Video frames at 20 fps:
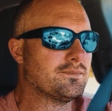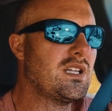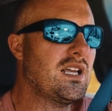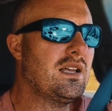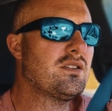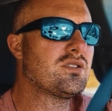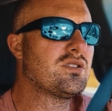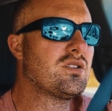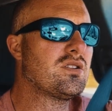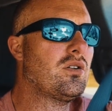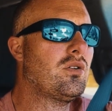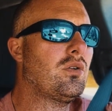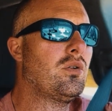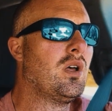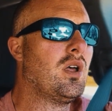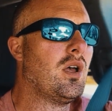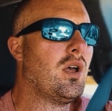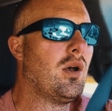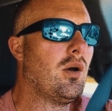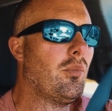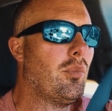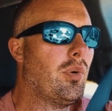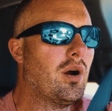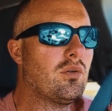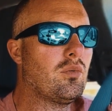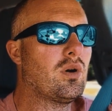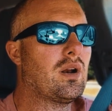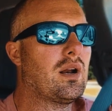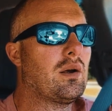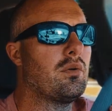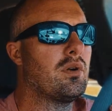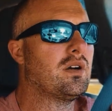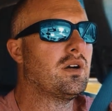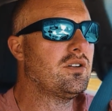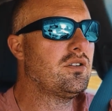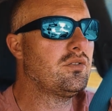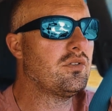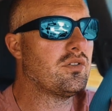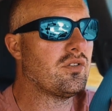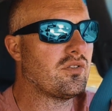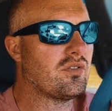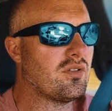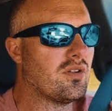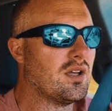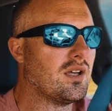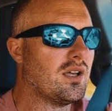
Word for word: And so part of what I want to do is